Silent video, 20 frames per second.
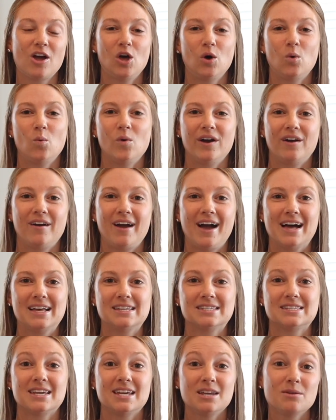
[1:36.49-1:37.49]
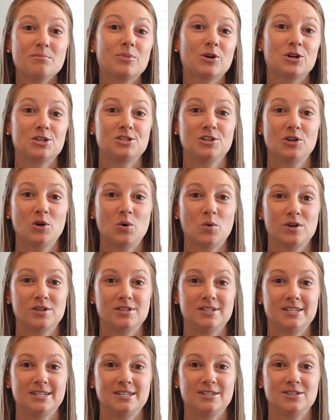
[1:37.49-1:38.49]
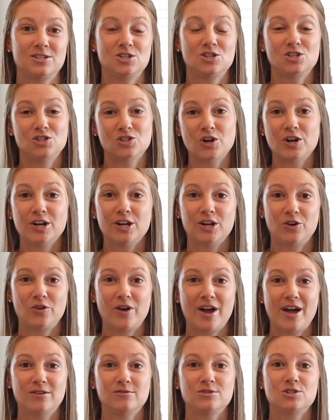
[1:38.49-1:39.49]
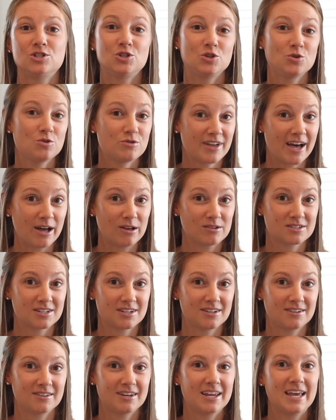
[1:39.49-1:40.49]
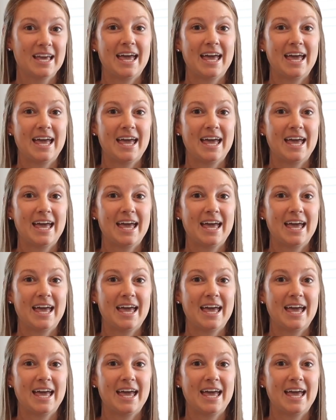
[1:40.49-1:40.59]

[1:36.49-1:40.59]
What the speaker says: whereas in-person courses start at around $2,000